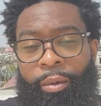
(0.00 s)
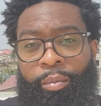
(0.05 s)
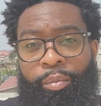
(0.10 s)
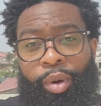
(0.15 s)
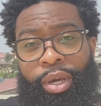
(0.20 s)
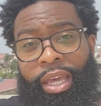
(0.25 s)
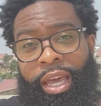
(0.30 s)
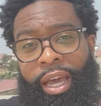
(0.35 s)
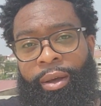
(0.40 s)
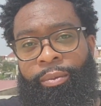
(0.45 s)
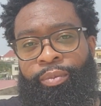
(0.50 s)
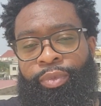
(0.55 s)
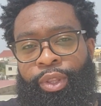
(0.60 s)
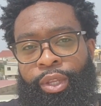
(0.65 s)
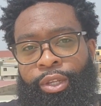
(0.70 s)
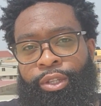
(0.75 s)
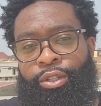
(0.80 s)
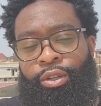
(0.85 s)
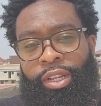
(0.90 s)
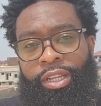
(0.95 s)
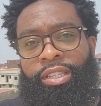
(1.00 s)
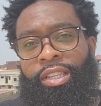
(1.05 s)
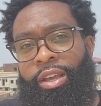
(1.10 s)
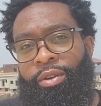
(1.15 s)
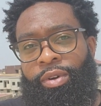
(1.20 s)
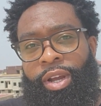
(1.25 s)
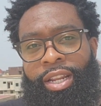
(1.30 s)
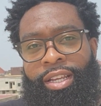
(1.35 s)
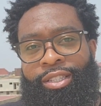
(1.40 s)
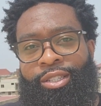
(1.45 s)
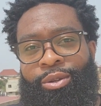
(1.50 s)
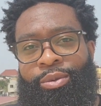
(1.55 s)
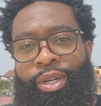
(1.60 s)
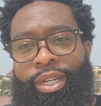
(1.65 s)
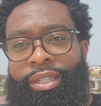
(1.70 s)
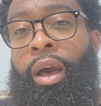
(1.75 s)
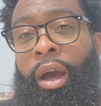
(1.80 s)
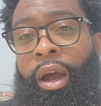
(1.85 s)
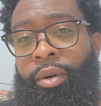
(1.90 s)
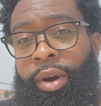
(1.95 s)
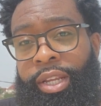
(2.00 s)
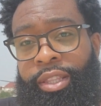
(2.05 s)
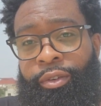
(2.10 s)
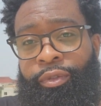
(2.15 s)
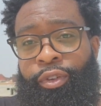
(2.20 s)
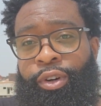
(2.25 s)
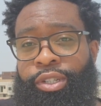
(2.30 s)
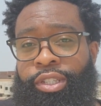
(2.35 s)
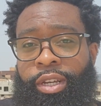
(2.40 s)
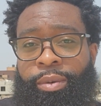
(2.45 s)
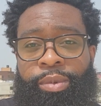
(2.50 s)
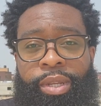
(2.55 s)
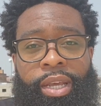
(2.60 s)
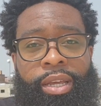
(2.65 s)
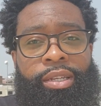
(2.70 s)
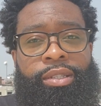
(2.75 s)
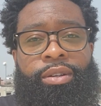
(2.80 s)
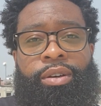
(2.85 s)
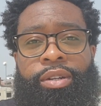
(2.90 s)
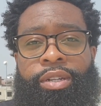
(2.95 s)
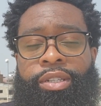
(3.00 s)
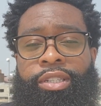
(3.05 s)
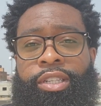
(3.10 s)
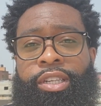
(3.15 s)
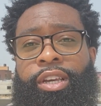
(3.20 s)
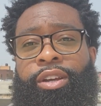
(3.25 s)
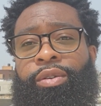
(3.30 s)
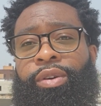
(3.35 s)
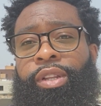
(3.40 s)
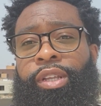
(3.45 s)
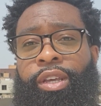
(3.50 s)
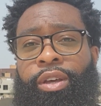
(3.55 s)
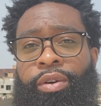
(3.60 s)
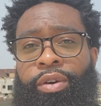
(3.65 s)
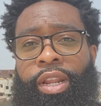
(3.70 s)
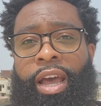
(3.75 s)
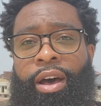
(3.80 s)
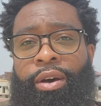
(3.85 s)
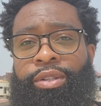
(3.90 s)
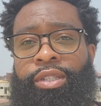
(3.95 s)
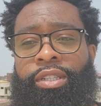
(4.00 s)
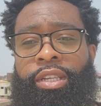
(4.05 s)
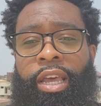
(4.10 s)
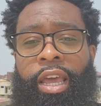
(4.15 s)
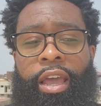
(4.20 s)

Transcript: But yeah, so let's get right into it. All right, the first update is on the Sierra Leone house.